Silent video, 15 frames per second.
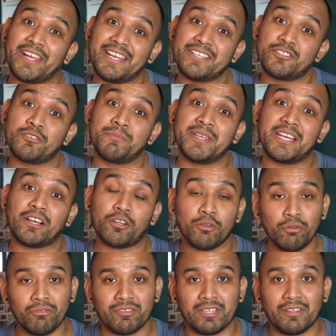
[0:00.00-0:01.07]
it to be
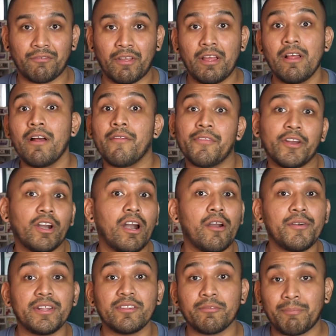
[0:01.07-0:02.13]
inclusive. There are
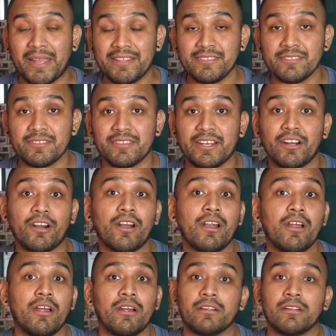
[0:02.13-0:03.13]
already spaces that are